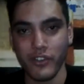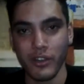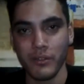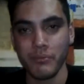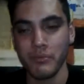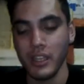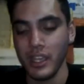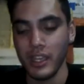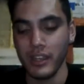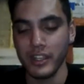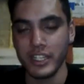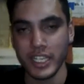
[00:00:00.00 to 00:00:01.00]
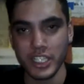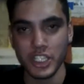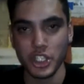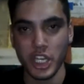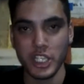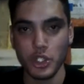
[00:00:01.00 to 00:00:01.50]
from the
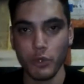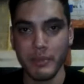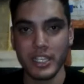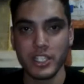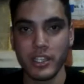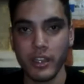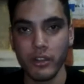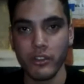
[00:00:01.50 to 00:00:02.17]
Texas Chainsaw Massacre.